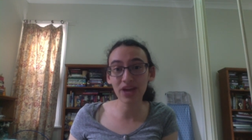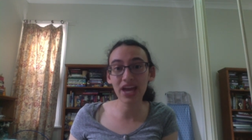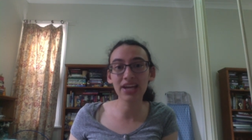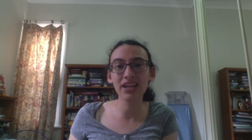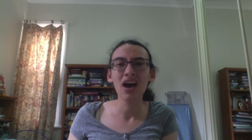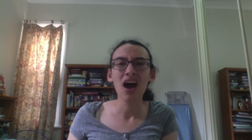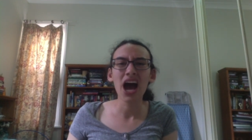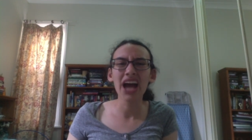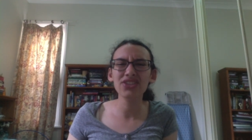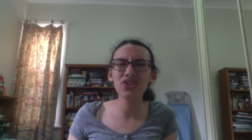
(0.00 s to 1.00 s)
and
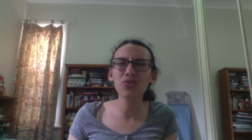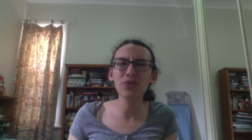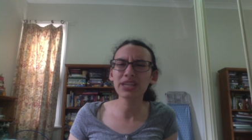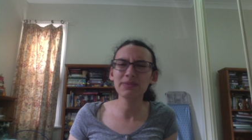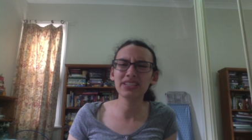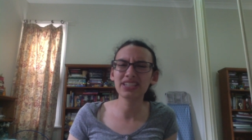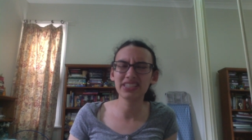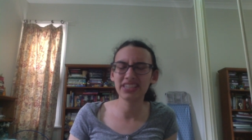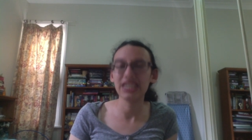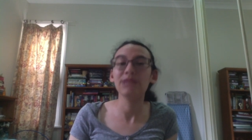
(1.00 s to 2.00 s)
I don't want them to
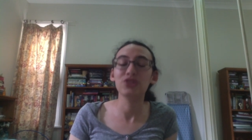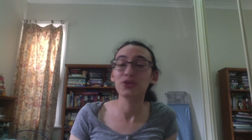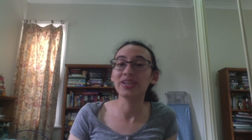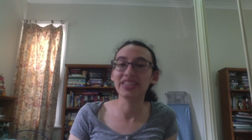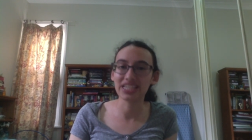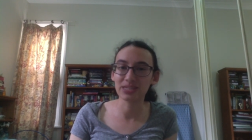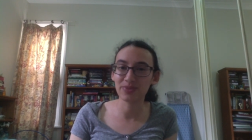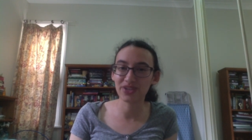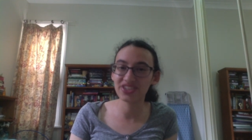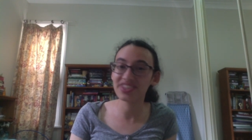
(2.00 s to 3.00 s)
just keep doing this
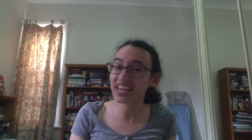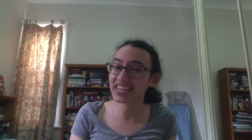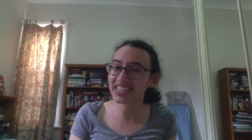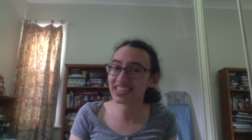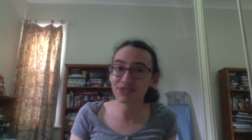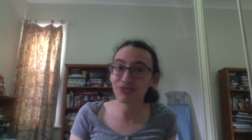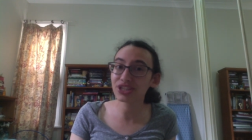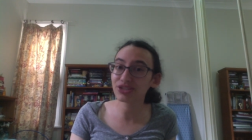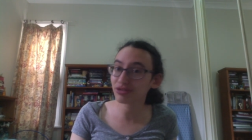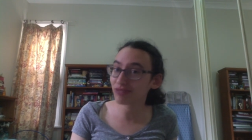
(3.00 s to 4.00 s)
because they did this in
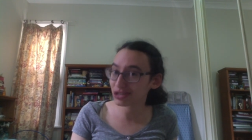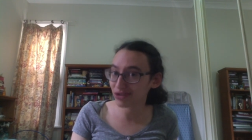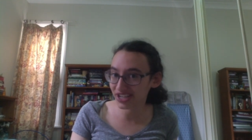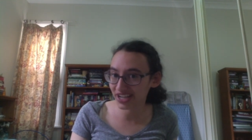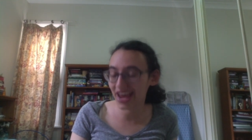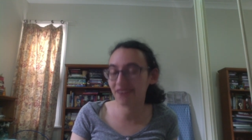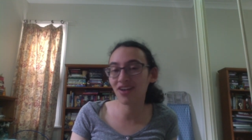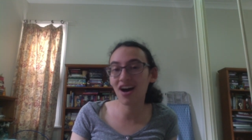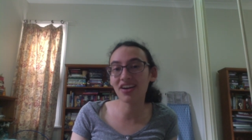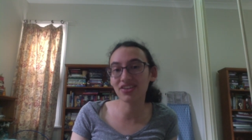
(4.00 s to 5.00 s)
Res- the Resurrection F
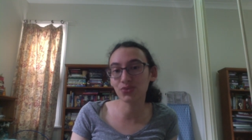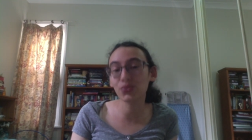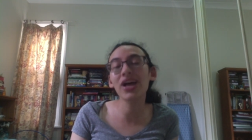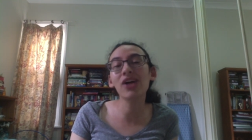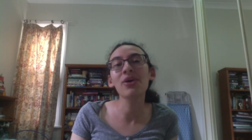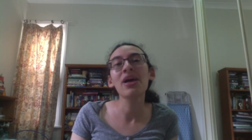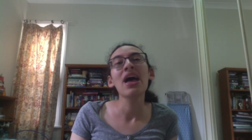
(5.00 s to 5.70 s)
arc as well,